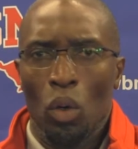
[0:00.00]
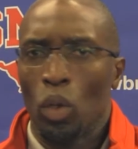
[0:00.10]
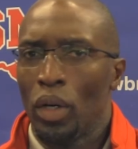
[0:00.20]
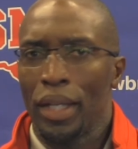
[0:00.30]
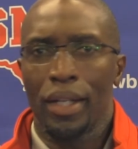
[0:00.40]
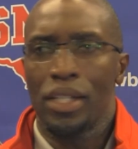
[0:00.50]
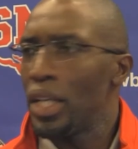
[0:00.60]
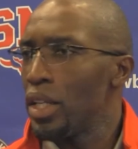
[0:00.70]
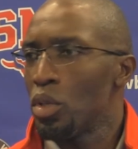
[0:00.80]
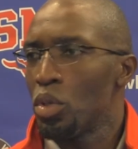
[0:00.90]
Well, he
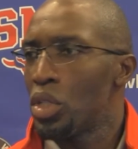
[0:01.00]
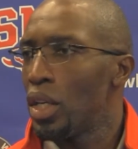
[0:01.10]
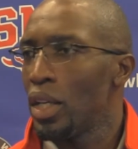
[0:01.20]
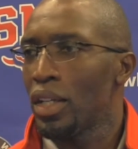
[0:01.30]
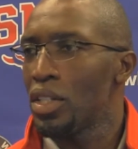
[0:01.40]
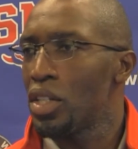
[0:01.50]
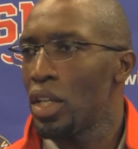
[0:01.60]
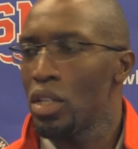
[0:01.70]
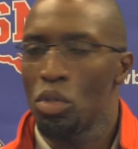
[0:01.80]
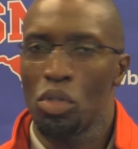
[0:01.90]
continues. He
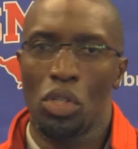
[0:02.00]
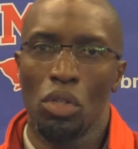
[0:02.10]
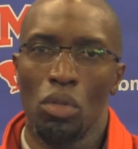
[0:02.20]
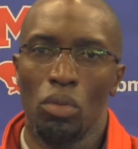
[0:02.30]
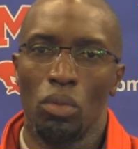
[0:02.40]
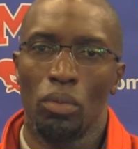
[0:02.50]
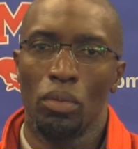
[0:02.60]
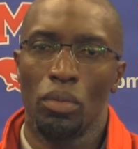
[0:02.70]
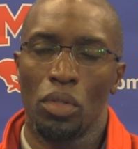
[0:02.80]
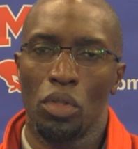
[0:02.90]
continues to
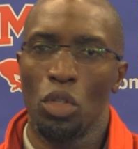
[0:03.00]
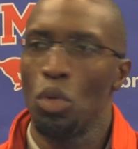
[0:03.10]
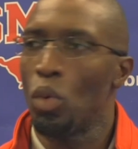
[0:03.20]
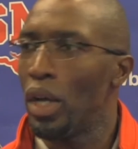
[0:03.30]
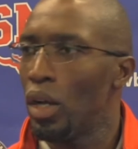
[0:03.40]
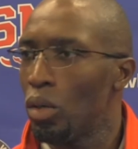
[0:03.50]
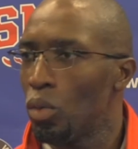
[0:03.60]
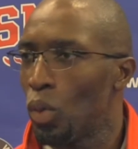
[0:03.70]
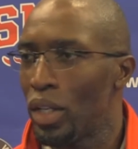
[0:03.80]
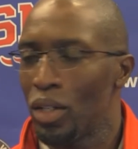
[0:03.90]
to do well
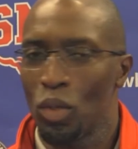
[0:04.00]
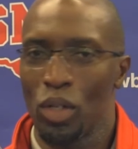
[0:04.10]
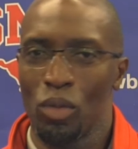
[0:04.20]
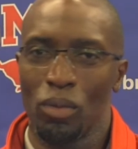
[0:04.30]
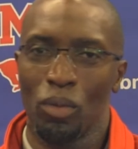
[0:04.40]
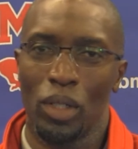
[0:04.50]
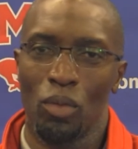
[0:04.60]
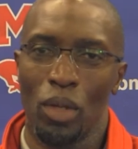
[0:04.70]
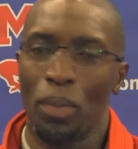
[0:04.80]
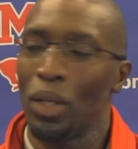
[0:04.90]
when, when, when
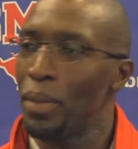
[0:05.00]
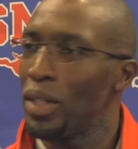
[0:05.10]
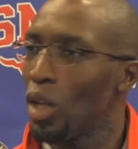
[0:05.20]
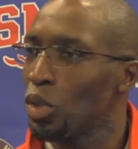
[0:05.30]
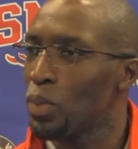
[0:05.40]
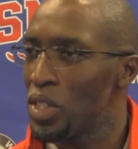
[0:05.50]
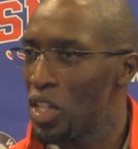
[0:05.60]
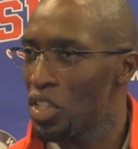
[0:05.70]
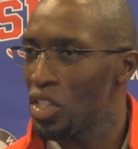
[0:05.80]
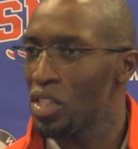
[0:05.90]
we put him in those
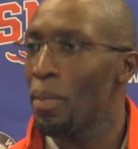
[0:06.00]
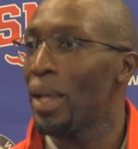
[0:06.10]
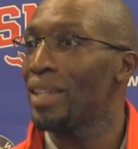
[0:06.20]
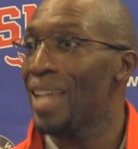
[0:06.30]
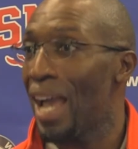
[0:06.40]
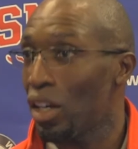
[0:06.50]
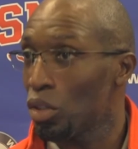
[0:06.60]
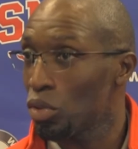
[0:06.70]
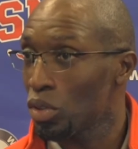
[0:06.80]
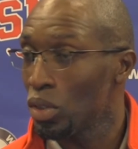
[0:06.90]
positions to make
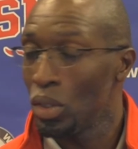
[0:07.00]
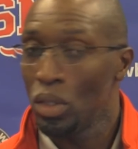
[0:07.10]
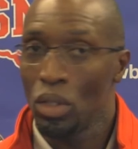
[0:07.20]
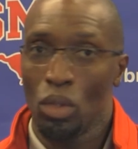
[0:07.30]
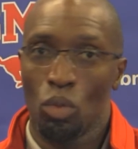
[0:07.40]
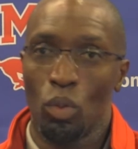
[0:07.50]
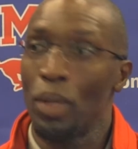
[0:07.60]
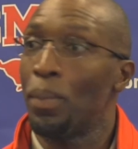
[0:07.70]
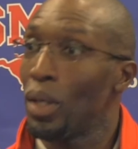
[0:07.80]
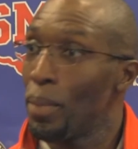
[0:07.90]
tackles, when we
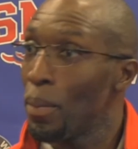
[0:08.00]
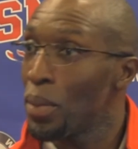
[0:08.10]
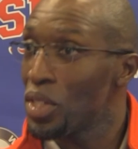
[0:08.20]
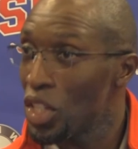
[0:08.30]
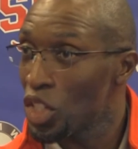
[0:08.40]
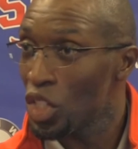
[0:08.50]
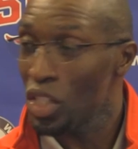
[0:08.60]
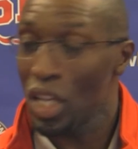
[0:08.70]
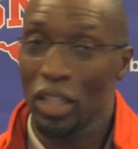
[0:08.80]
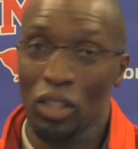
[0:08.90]
put him in positions
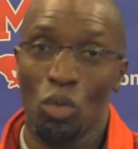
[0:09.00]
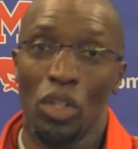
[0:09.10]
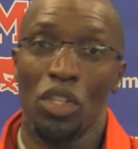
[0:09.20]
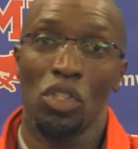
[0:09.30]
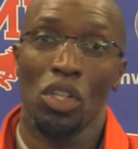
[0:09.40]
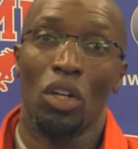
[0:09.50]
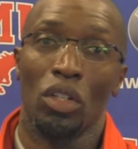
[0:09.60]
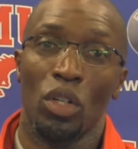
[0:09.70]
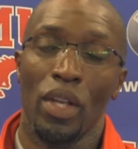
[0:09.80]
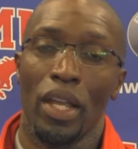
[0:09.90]
like the one you saw
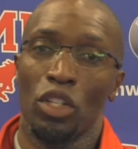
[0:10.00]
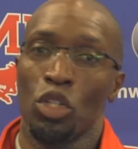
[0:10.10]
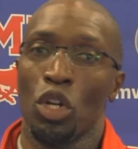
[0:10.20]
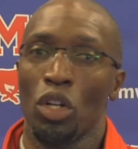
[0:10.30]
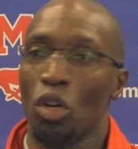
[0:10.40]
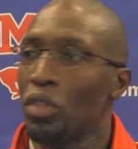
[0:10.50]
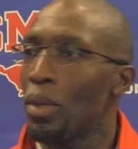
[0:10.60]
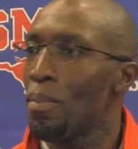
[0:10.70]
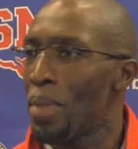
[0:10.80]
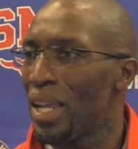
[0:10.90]
to create the turnover, to
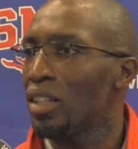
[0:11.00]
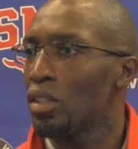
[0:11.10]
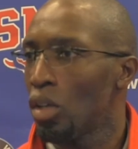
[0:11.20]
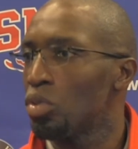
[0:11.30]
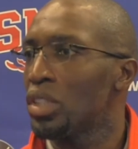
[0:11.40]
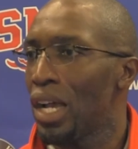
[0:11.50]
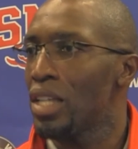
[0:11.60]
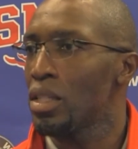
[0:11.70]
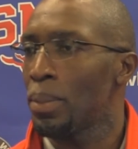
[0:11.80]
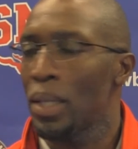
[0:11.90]
make those
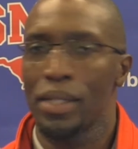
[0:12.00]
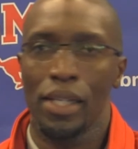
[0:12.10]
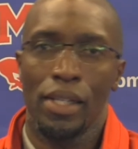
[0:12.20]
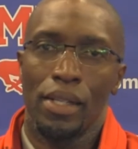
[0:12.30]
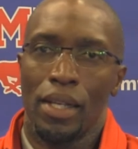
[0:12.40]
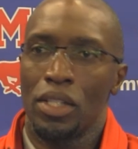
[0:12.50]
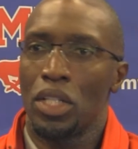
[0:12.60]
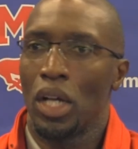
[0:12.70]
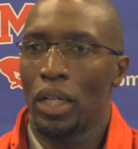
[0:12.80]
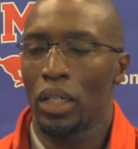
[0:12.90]
kinds of plays, he, he's
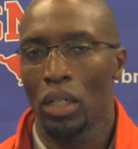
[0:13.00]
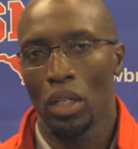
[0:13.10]
done it.